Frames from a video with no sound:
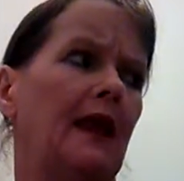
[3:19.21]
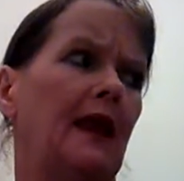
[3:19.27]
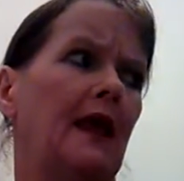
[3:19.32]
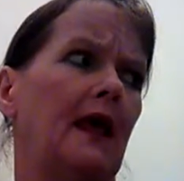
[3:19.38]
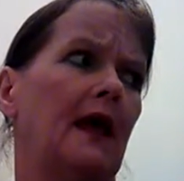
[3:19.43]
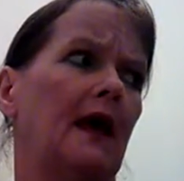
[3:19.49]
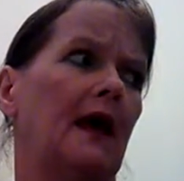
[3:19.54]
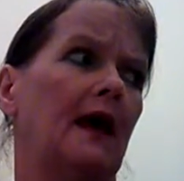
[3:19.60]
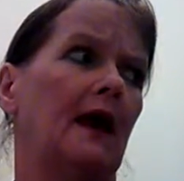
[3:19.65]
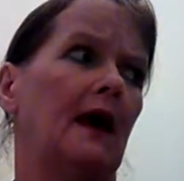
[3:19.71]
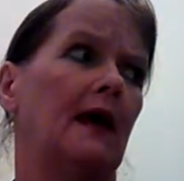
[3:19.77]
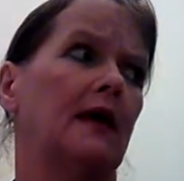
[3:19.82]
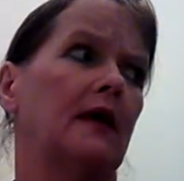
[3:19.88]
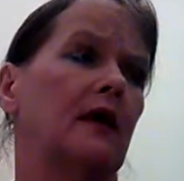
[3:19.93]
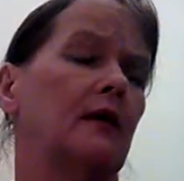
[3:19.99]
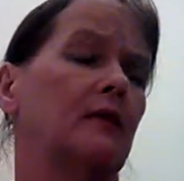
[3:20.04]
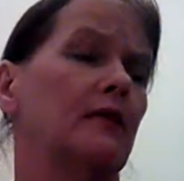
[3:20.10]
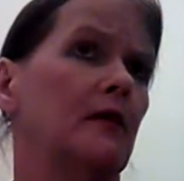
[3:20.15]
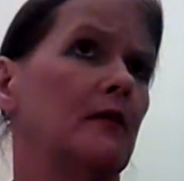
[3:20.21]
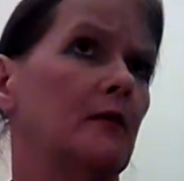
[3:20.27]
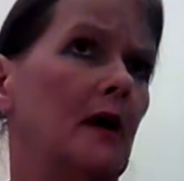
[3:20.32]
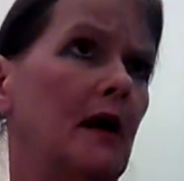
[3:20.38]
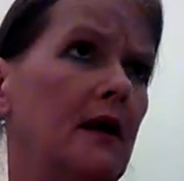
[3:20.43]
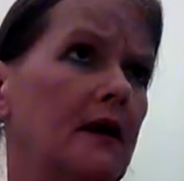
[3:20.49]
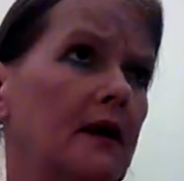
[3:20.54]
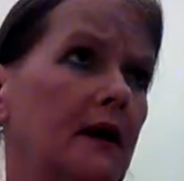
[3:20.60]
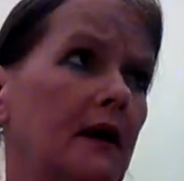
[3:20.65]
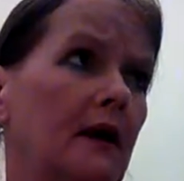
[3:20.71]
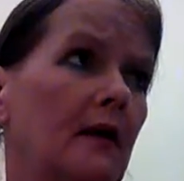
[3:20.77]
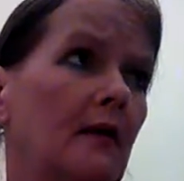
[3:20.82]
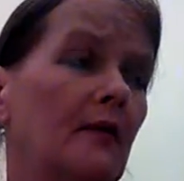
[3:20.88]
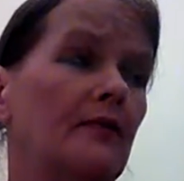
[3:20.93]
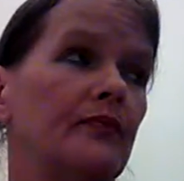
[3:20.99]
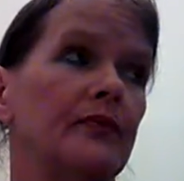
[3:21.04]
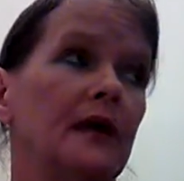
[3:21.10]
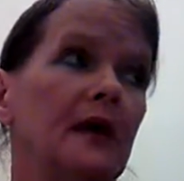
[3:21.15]
And I keep reminding
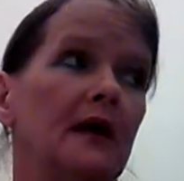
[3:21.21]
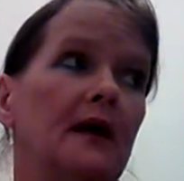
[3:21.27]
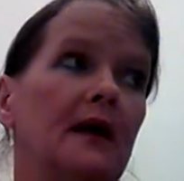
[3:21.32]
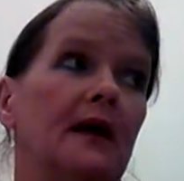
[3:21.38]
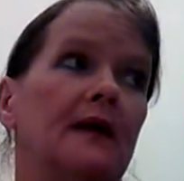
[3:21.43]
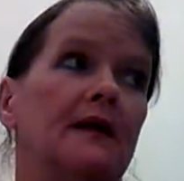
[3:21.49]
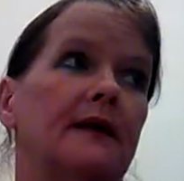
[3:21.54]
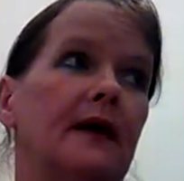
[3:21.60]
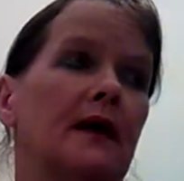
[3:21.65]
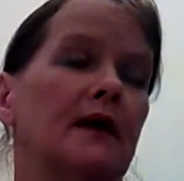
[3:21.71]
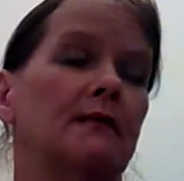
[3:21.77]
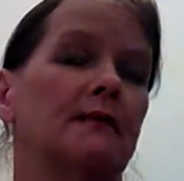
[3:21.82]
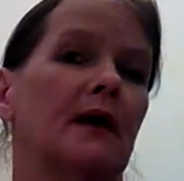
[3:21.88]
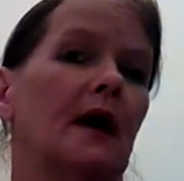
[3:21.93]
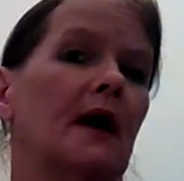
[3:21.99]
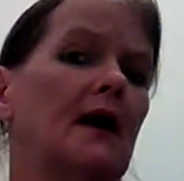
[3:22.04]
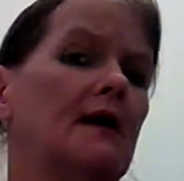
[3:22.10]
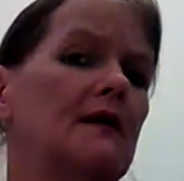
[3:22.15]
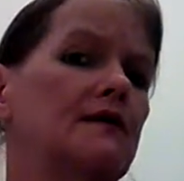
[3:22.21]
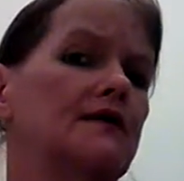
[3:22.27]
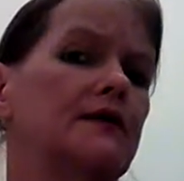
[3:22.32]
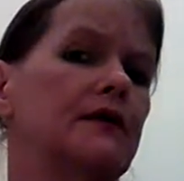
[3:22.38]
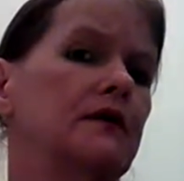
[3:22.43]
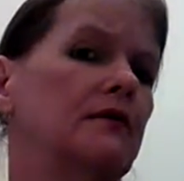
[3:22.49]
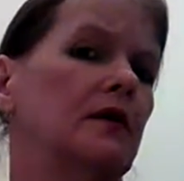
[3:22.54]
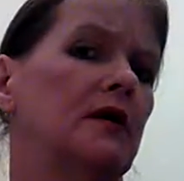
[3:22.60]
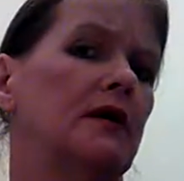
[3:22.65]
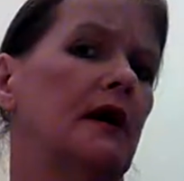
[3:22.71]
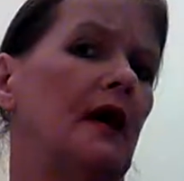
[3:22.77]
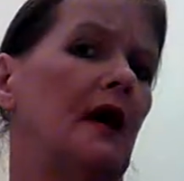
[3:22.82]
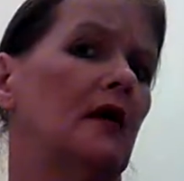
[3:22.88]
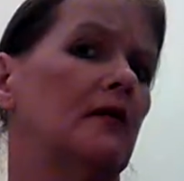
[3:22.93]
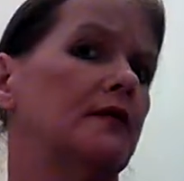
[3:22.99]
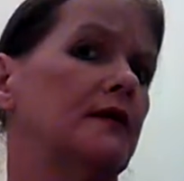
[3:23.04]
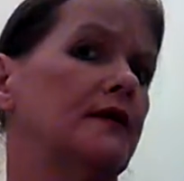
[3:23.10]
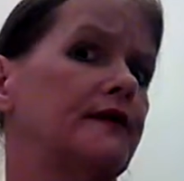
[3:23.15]
them, damn guys, you wouldn't
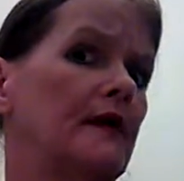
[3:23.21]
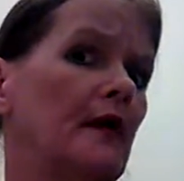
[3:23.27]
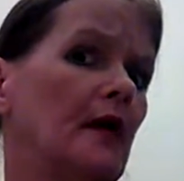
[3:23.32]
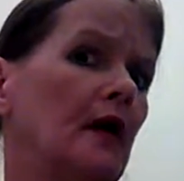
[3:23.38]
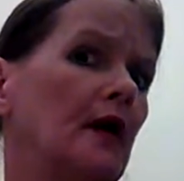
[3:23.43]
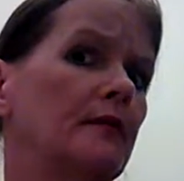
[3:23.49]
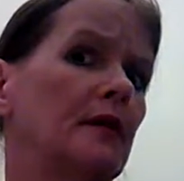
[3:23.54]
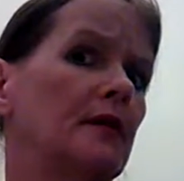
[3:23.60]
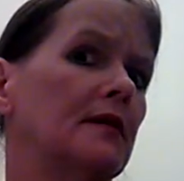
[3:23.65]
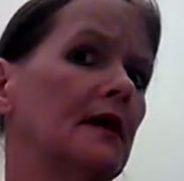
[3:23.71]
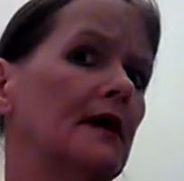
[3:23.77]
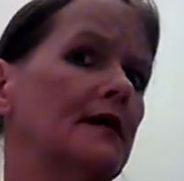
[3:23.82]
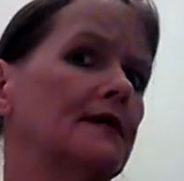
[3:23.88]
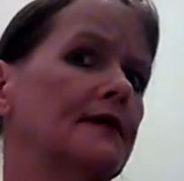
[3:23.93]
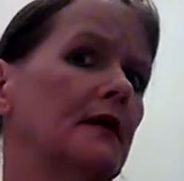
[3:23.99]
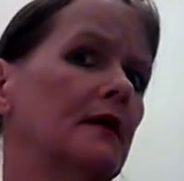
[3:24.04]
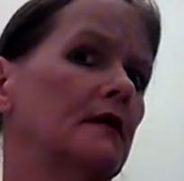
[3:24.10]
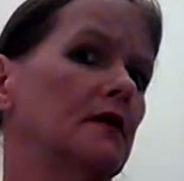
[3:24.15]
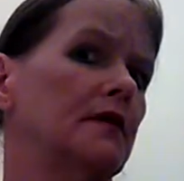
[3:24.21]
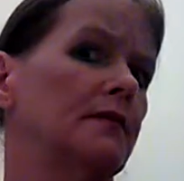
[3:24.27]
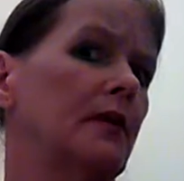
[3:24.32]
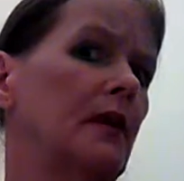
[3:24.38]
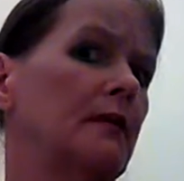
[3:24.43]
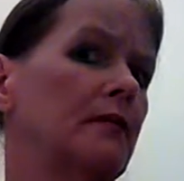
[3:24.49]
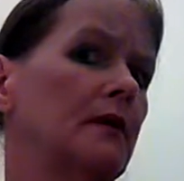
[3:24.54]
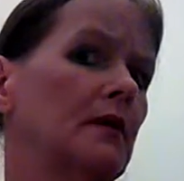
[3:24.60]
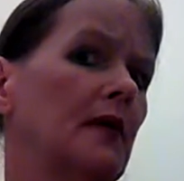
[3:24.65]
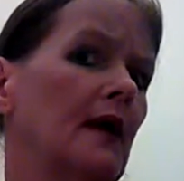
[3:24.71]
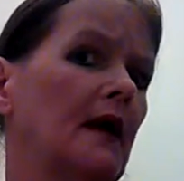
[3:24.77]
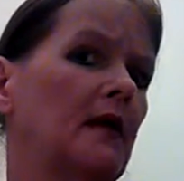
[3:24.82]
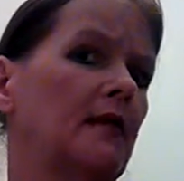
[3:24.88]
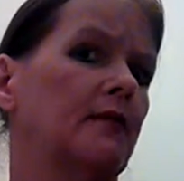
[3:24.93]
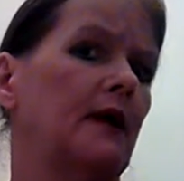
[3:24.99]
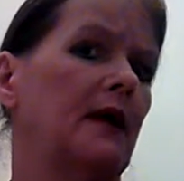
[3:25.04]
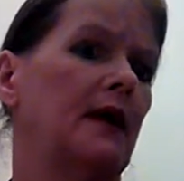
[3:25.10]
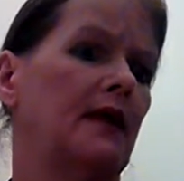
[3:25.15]
have a job unless it was people like
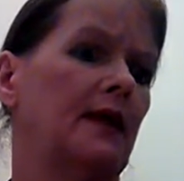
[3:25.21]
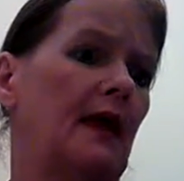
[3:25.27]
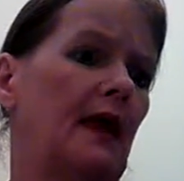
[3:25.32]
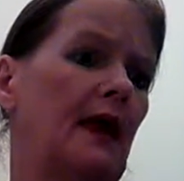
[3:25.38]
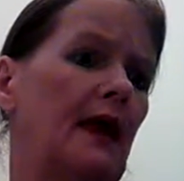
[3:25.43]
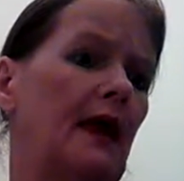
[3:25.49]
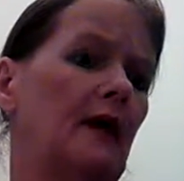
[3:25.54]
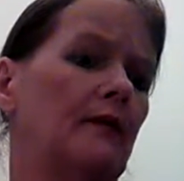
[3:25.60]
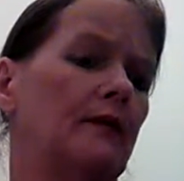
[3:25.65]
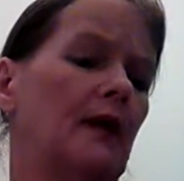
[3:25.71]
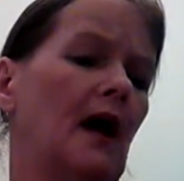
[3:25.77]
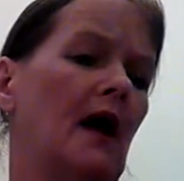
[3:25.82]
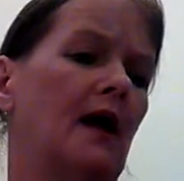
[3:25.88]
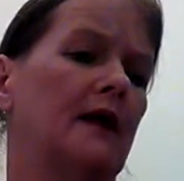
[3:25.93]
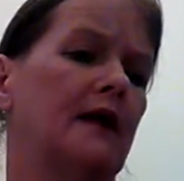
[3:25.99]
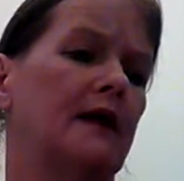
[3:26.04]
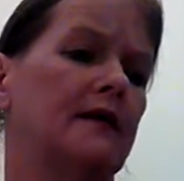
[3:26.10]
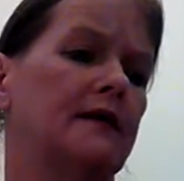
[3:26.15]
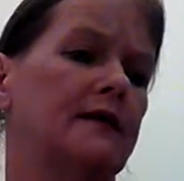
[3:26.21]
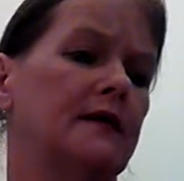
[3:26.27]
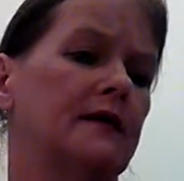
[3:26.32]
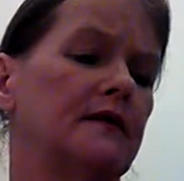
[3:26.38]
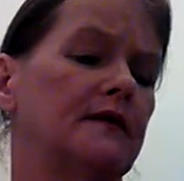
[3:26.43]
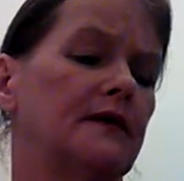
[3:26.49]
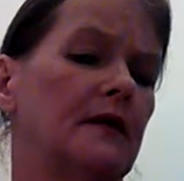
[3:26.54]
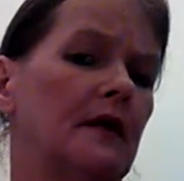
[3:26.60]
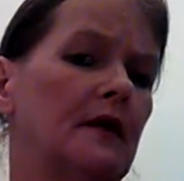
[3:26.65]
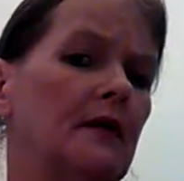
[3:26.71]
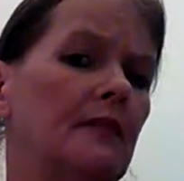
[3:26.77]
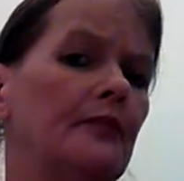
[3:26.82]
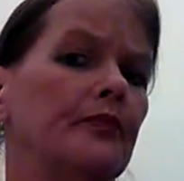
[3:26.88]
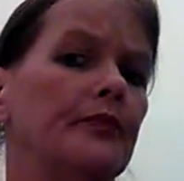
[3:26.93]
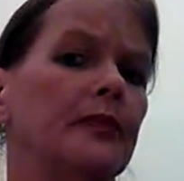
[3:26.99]
me that have gotten into some